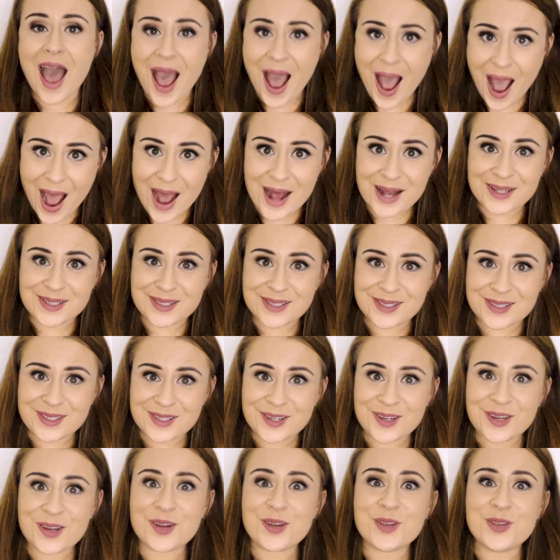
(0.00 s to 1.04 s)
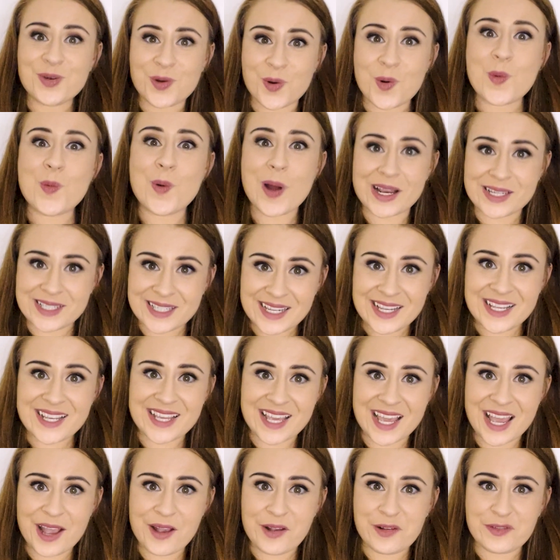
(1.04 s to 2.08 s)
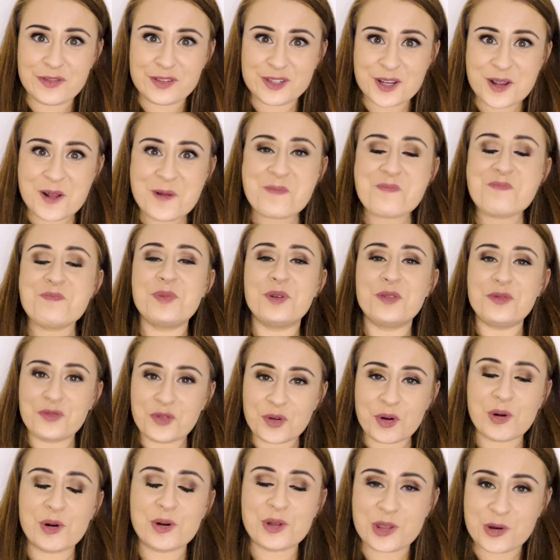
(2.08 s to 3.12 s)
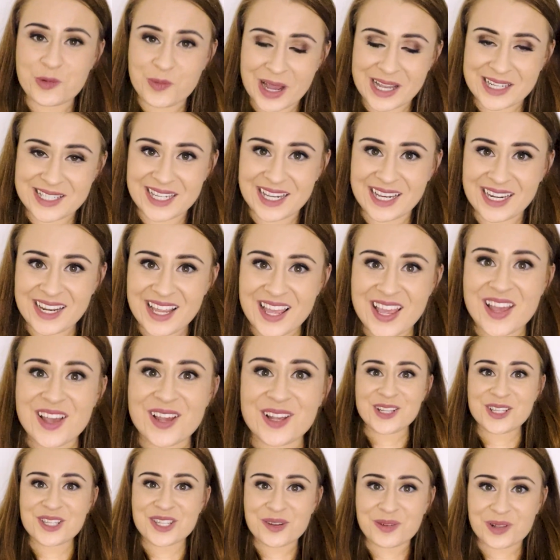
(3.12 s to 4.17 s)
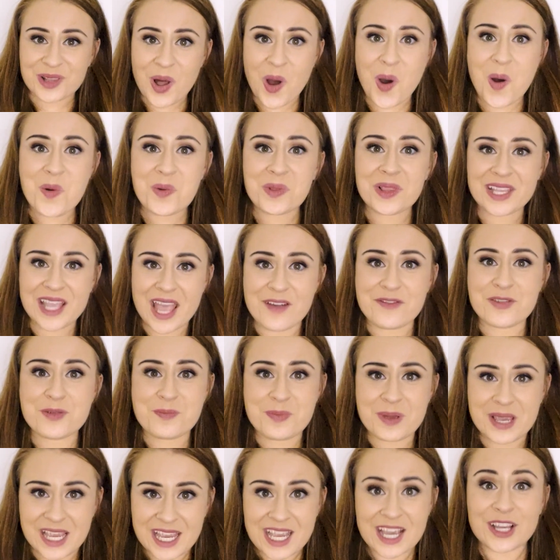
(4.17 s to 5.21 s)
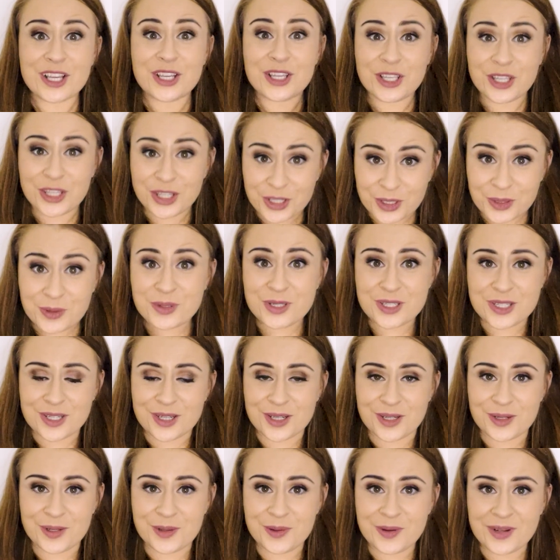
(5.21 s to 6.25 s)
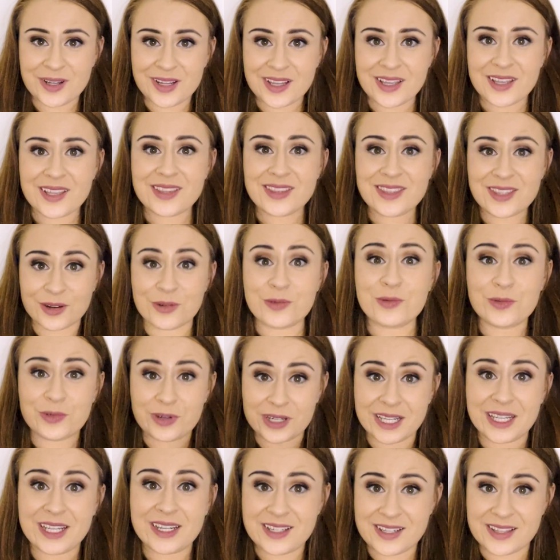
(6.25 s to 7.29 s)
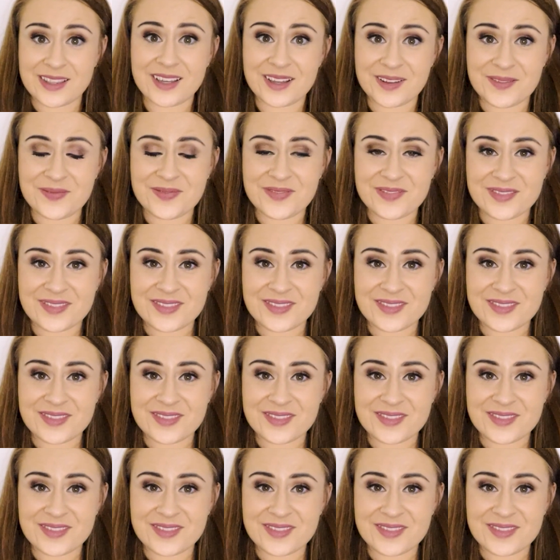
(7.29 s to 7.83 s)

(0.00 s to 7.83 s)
as your wedding gift before the wedding. So it'll only ever be you two that read them.